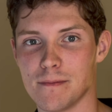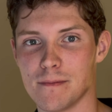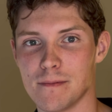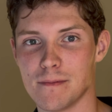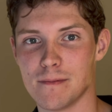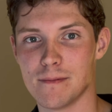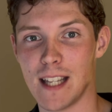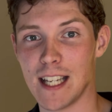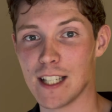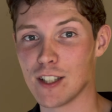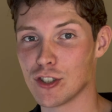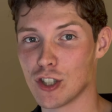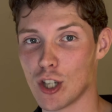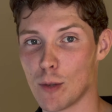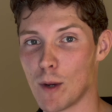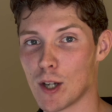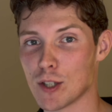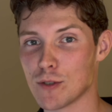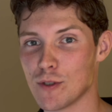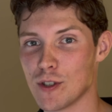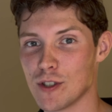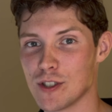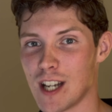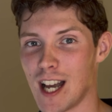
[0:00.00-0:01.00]
Thank you so much
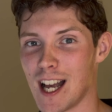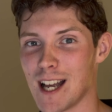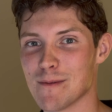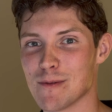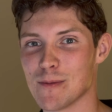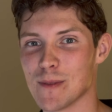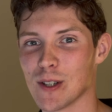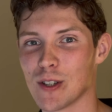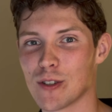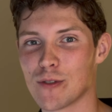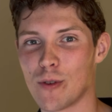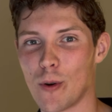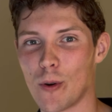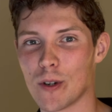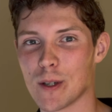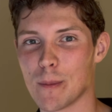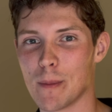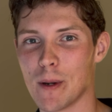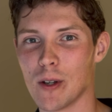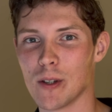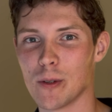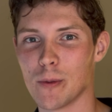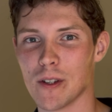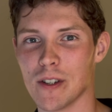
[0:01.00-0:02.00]
for your time. We look forward to
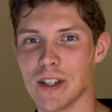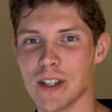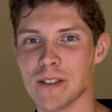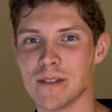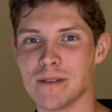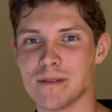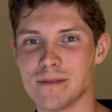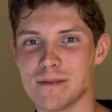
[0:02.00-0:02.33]
building with you.